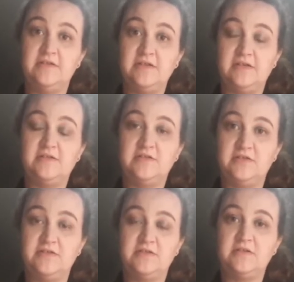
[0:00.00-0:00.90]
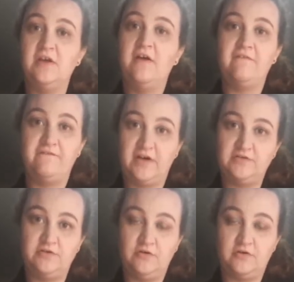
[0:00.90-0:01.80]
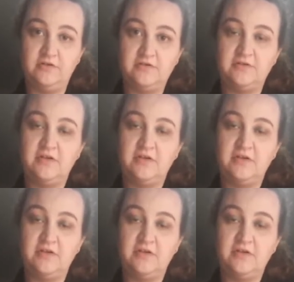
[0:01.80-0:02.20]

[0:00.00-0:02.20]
it's just far too hot.